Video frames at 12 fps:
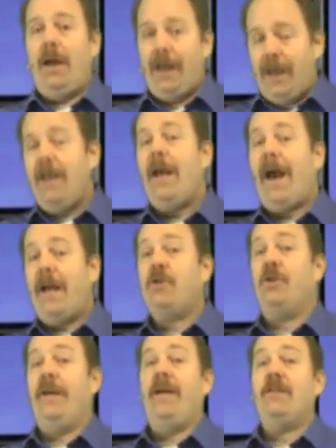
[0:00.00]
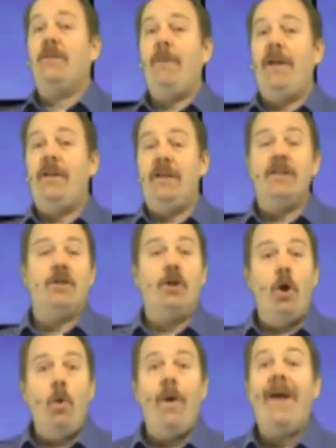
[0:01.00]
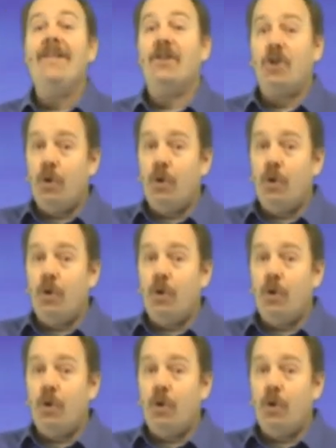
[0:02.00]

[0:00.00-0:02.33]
he actually estimated as low as